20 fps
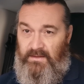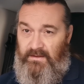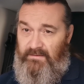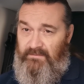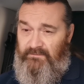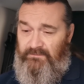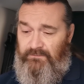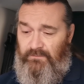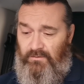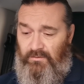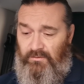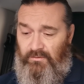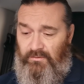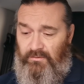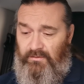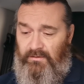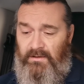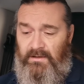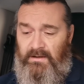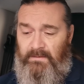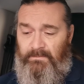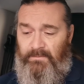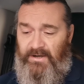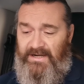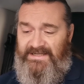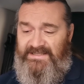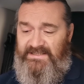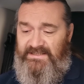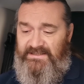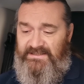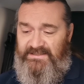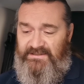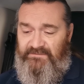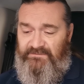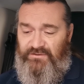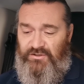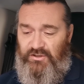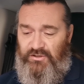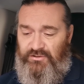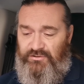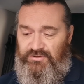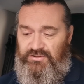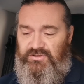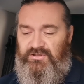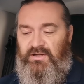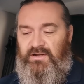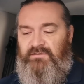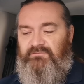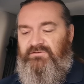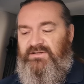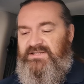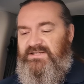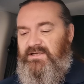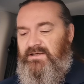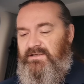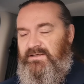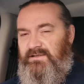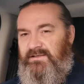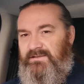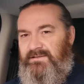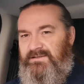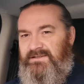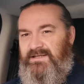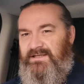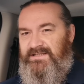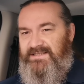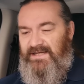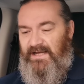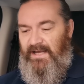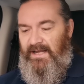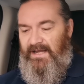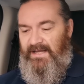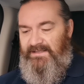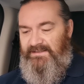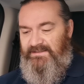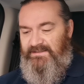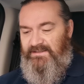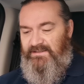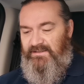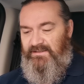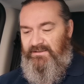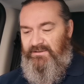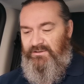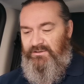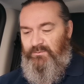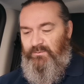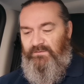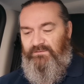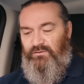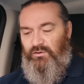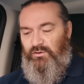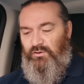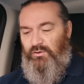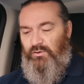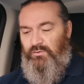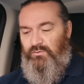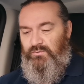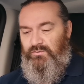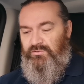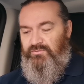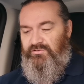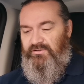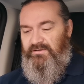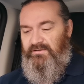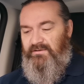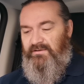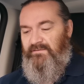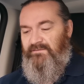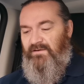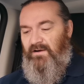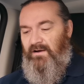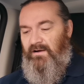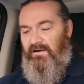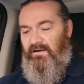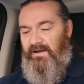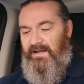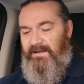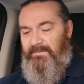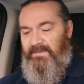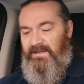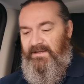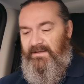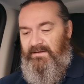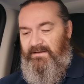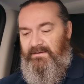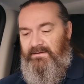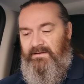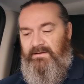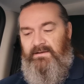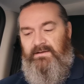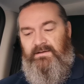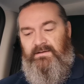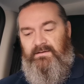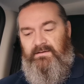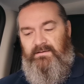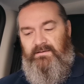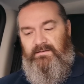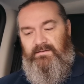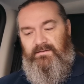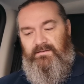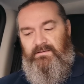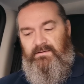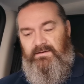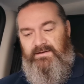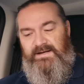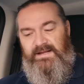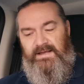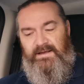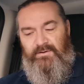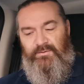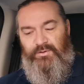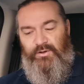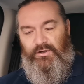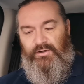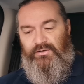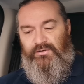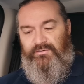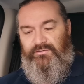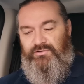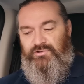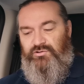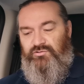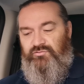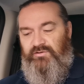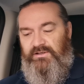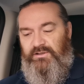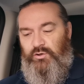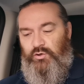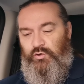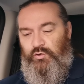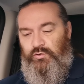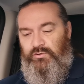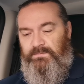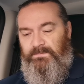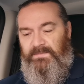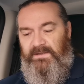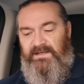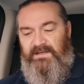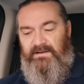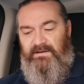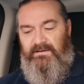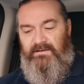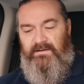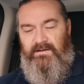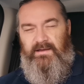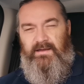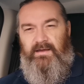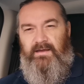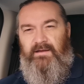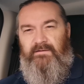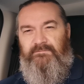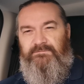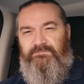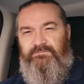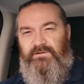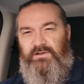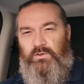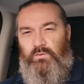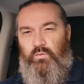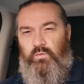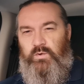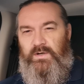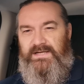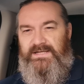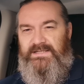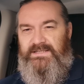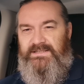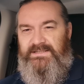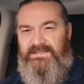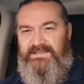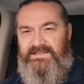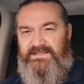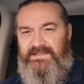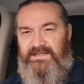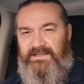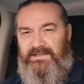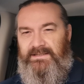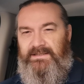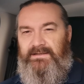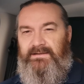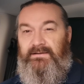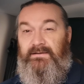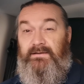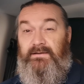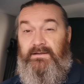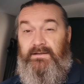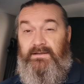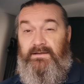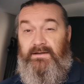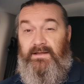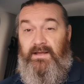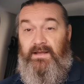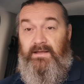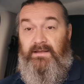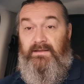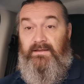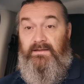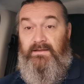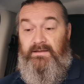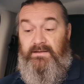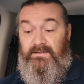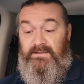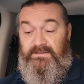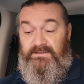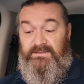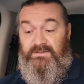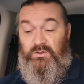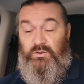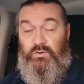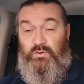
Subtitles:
Then Thor, mightiest of gods, returned to Asgard with the cauldron of Hymir. And now the gods drink good beer every winter's day in Aegir's